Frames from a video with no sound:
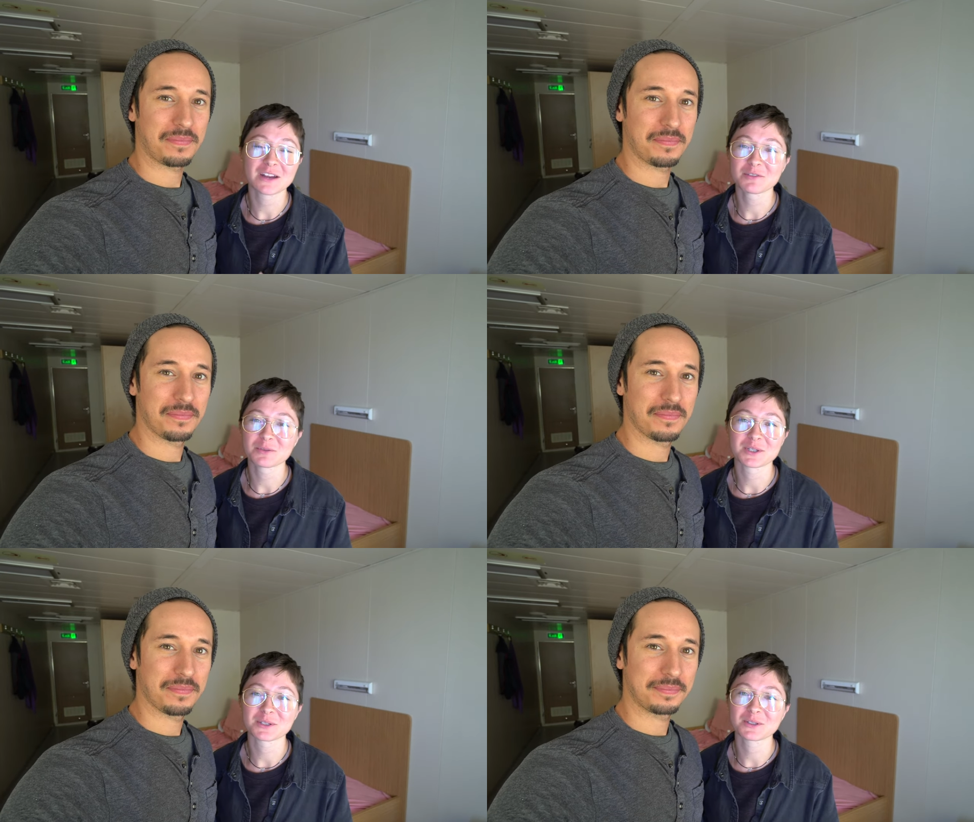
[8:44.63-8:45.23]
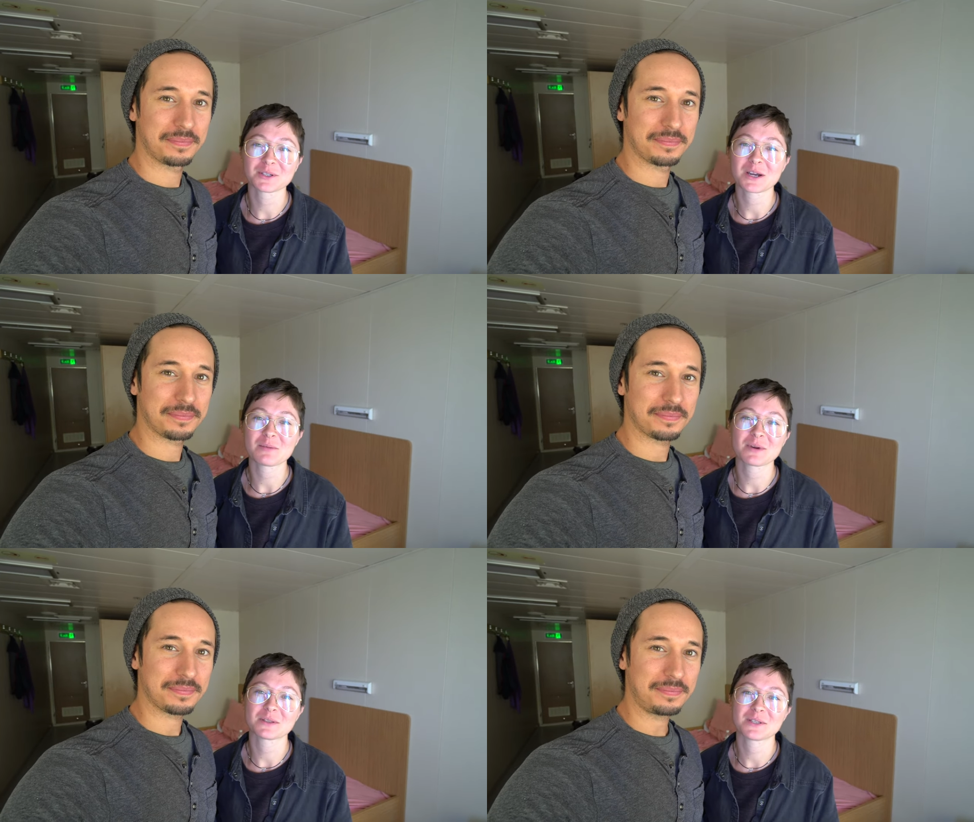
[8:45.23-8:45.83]
Speaker 1: everyone had cleared
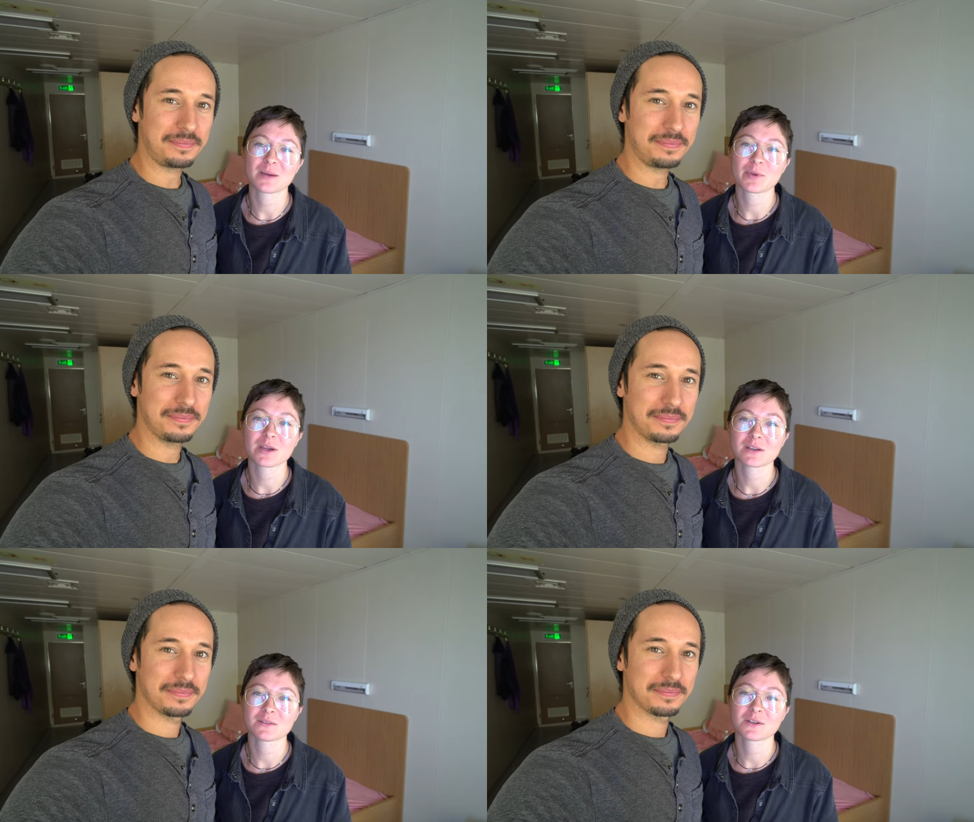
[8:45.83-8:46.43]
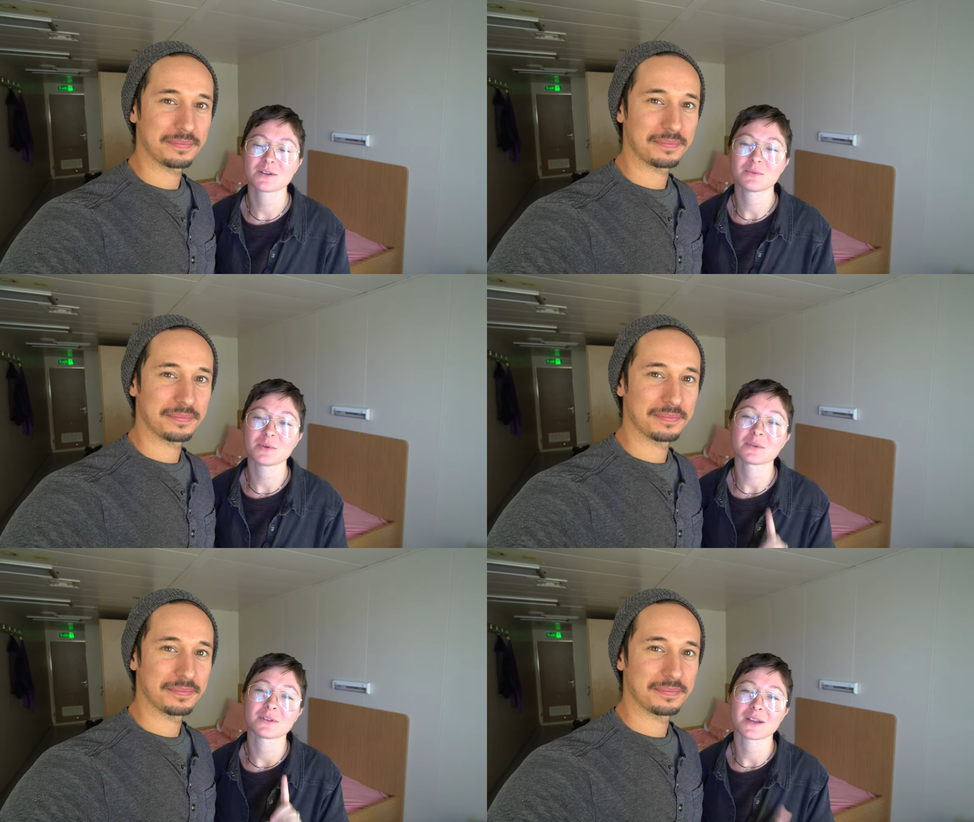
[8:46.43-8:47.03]
out by the time we got in there, and we
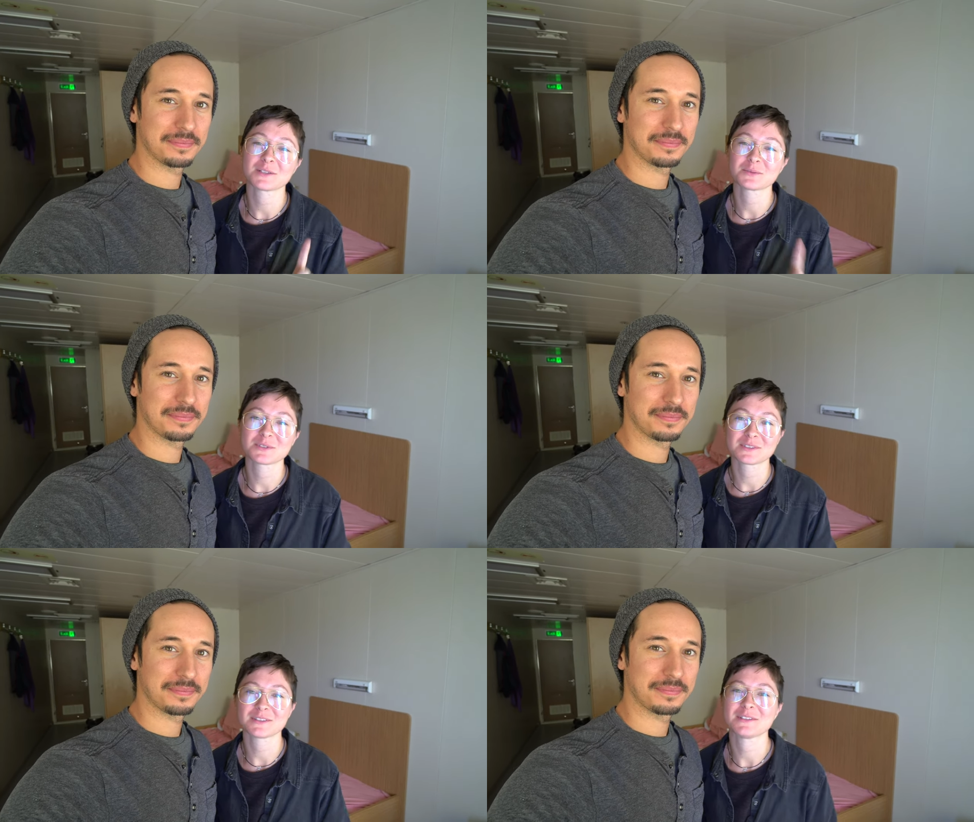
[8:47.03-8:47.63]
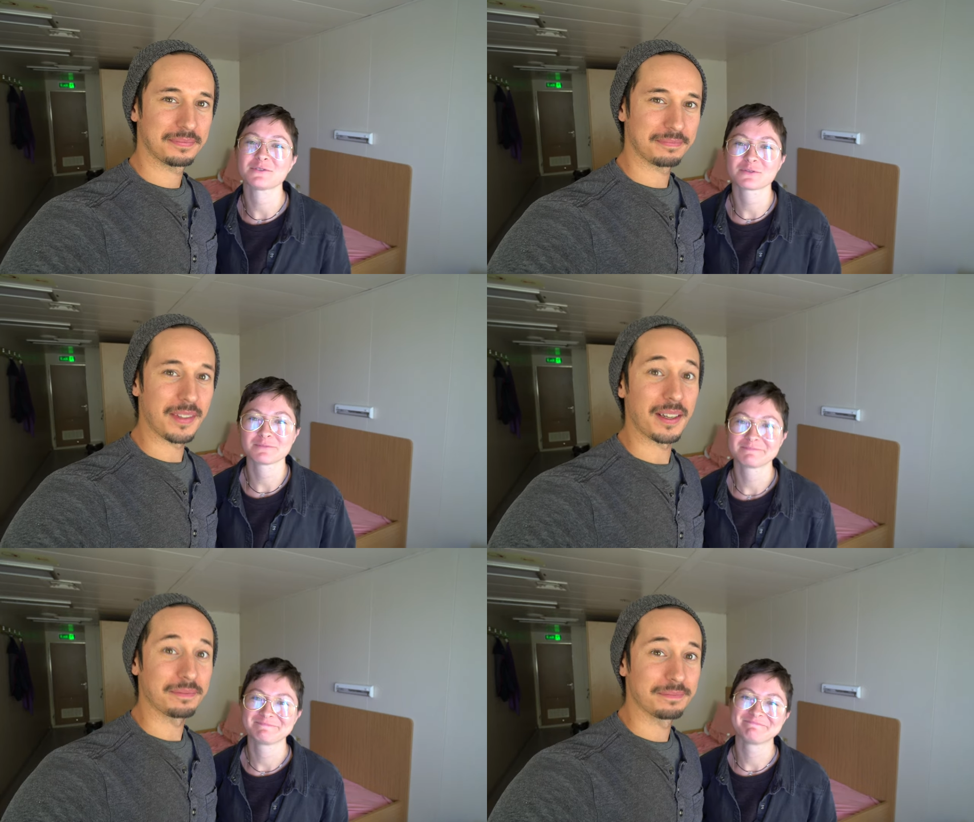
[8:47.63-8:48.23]
were the last ones to leave.
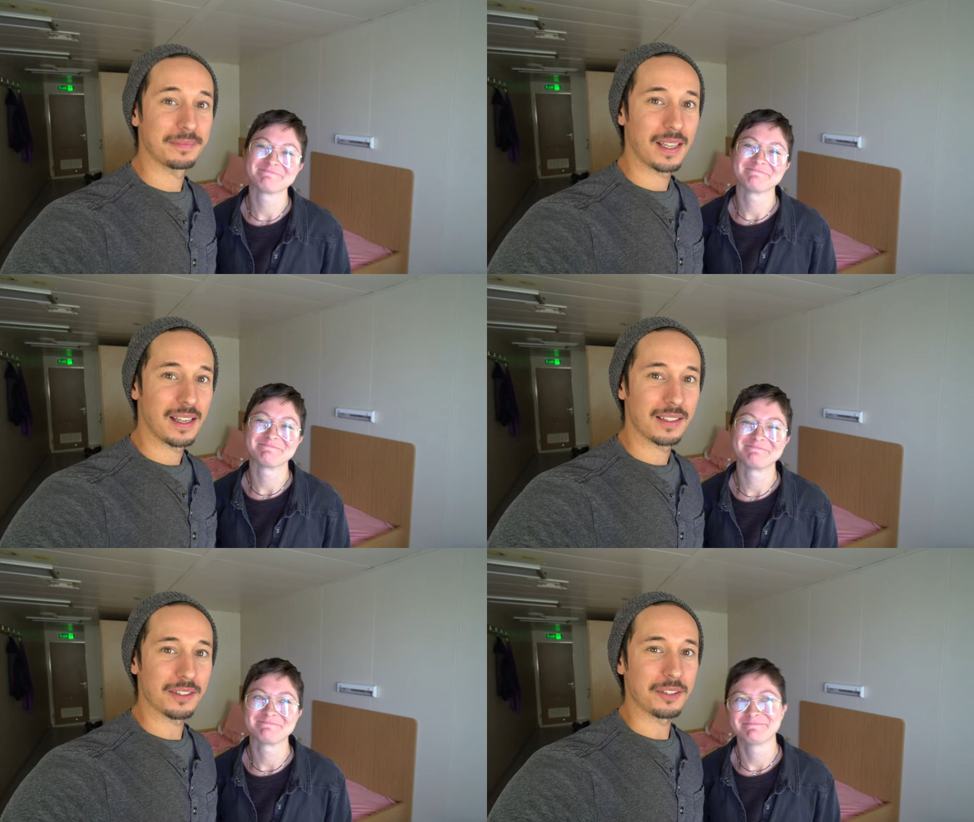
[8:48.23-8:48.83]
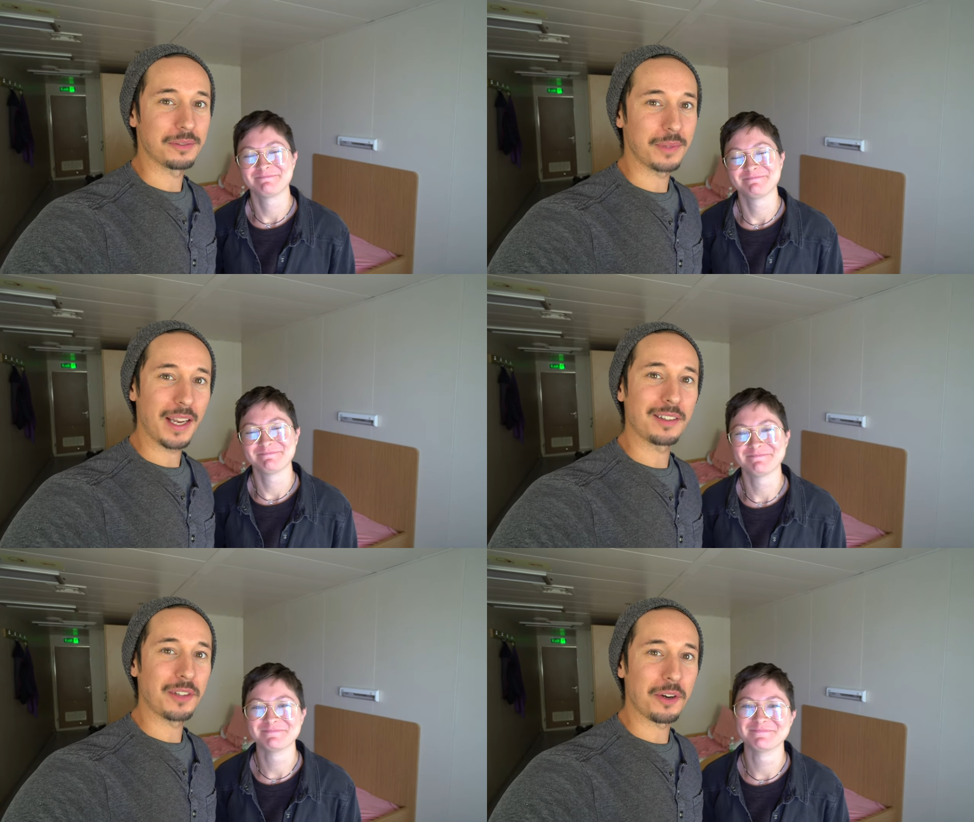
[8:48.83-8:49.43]
Speaker 2: Yeah. So we
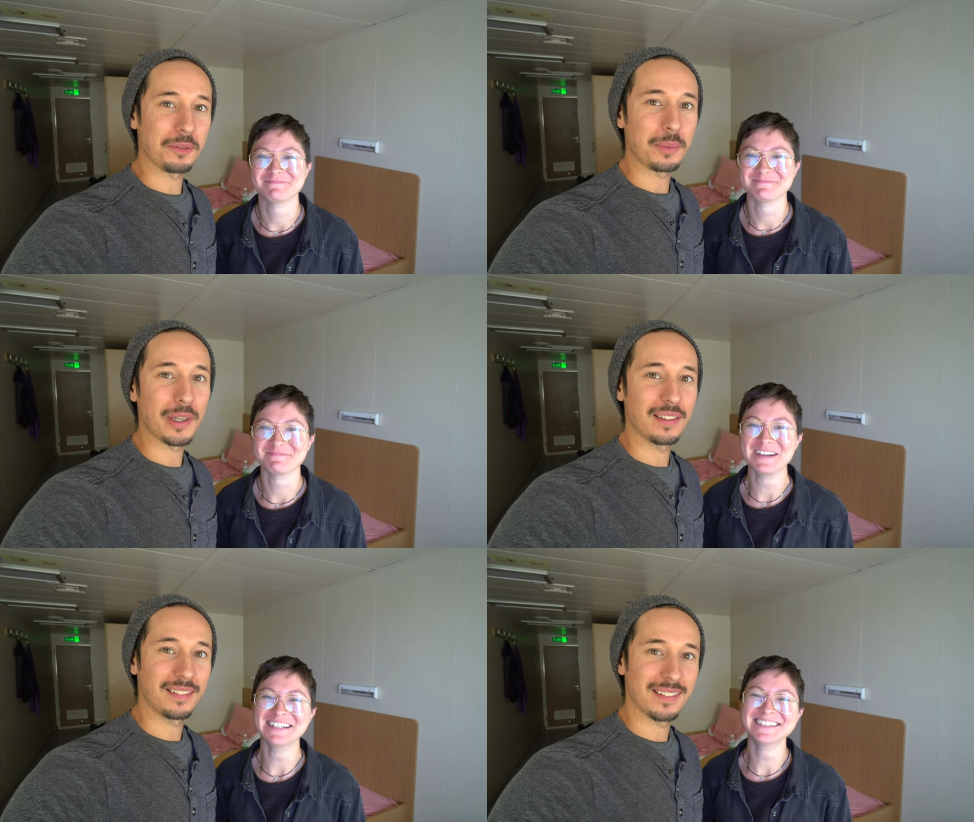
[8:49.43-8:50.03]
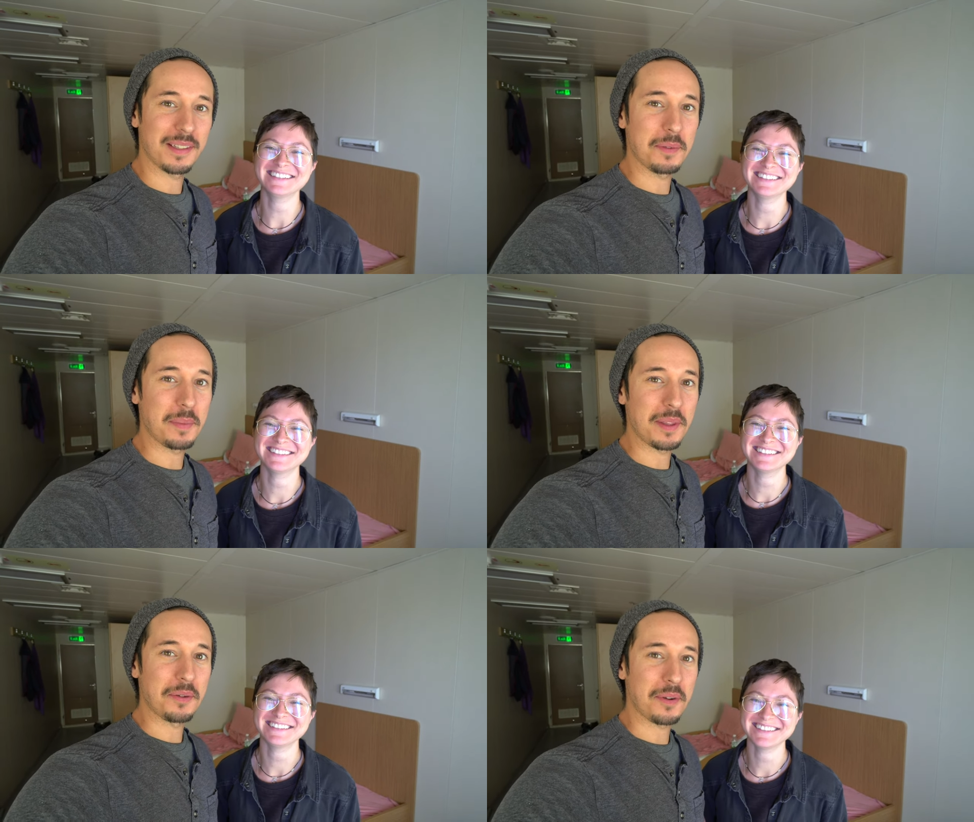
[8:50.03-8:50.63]
ate alone, but it seems to
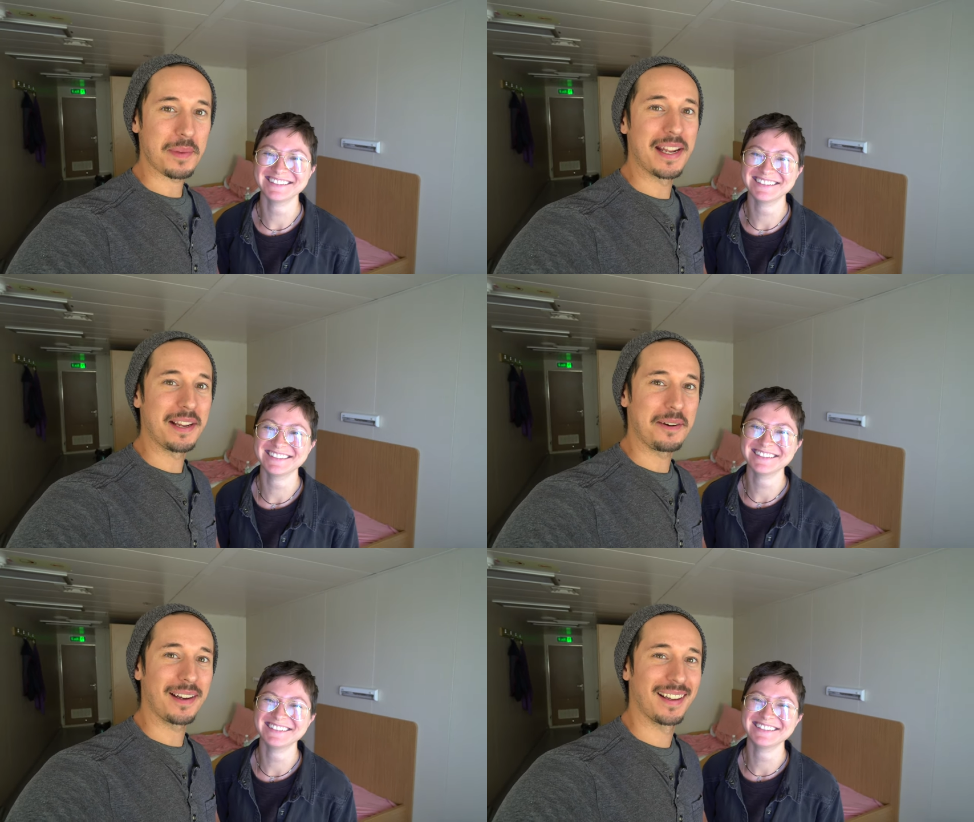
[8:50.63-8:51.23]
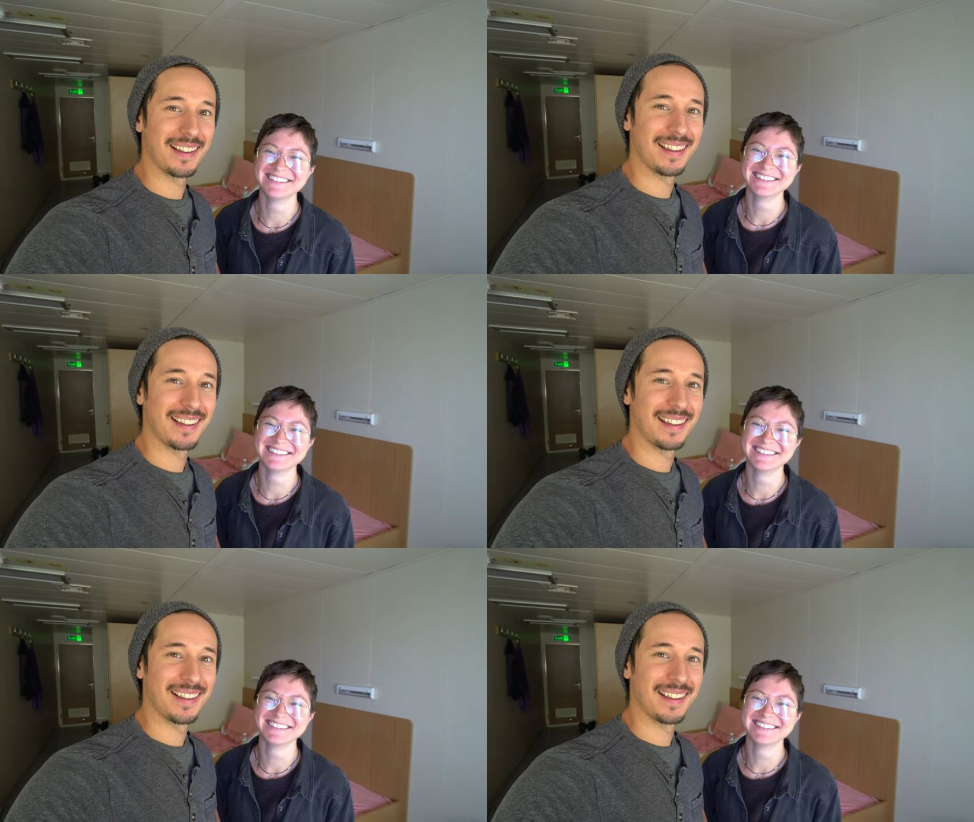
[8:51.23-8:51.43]
be the norm anyway.